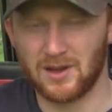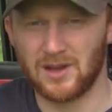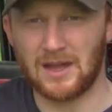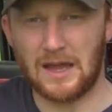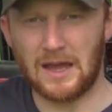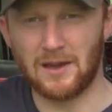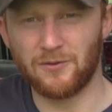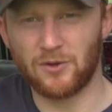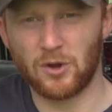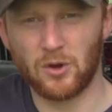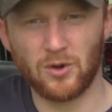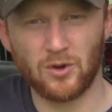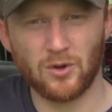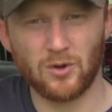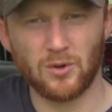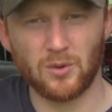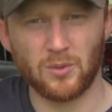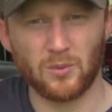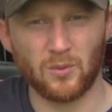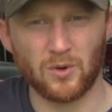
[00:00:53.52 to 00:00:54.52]
If
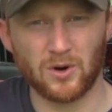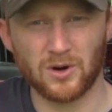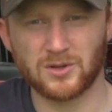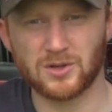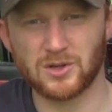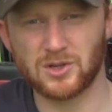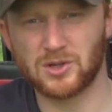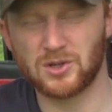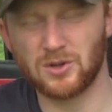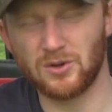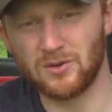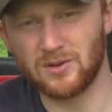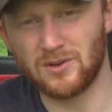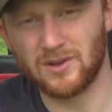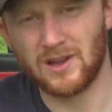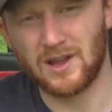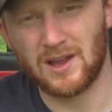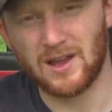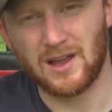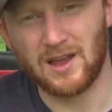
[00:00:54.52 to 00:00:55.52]
you were to shoot
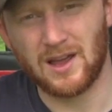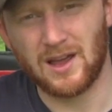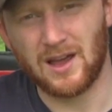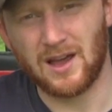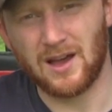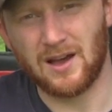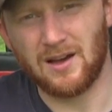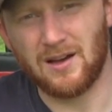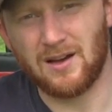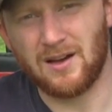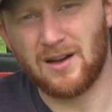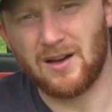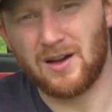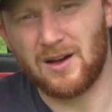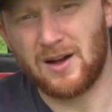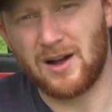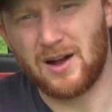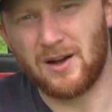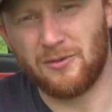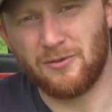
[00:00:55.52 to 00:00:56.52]

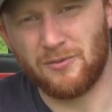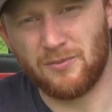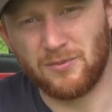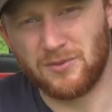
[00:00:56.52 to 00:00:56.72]
a